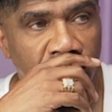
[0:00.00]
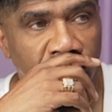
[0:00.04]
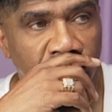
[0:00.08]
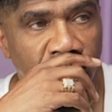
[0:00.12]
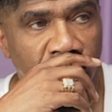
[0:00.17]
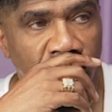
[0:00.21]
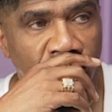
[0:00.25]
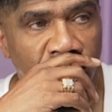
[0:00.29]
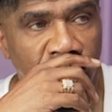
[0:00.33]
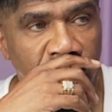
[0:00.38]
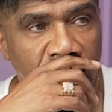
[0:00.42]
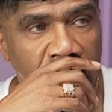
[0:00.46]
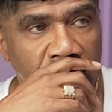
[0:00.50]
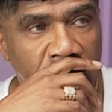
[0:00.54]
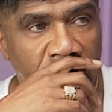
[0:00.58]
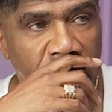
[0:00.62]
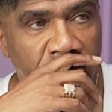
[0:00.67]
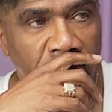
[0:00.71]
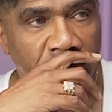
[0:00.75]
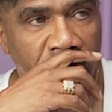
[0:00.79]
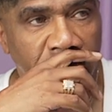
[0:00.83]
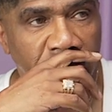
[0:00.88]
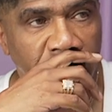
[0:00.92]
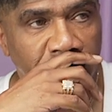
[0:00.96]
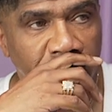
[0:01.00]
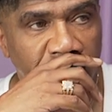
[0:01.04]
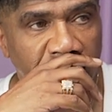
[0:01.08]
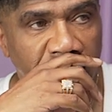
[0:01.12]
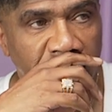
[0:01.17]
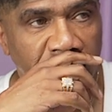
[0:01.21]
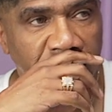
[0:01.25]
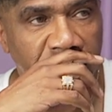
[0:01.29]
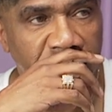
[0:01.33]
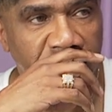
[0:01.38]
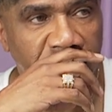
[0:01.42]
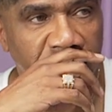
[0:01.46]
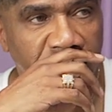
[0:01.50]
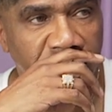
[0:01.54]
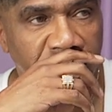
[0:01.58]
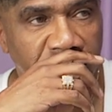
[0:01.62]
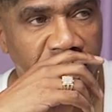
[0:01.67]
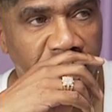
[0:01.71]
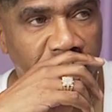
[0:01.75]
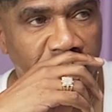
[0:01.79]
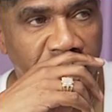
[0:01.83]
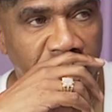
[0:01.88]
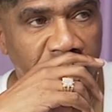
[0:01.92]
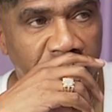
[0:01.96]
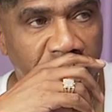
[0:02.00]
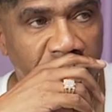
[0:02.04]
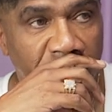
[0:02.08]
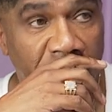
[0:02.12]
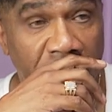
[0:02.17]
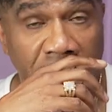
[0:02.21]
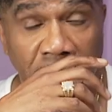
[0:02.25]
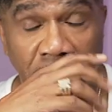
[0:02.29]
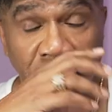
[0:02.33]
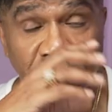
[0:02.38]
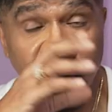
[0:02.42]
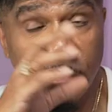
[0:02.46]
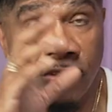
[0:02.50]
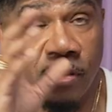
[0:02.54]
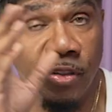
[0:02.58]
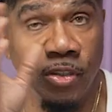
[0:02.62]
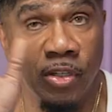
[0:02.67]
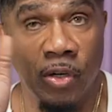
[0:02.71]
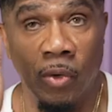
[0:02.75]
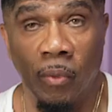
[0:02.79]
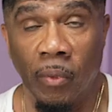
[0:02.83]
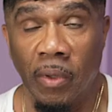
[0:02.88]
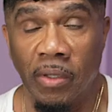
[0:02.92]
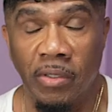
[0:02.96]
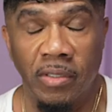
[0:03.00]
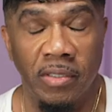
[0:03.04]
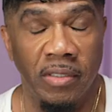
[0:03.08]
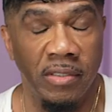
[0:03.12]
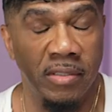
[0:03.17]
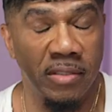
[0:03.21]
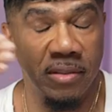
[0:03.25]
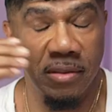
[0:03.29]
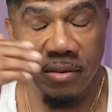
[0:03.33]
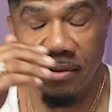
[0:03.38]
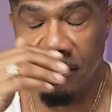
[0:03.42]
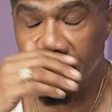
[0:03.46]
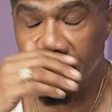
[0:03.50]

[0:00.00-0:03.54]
those lyrics made sense to me out of just wow. no which just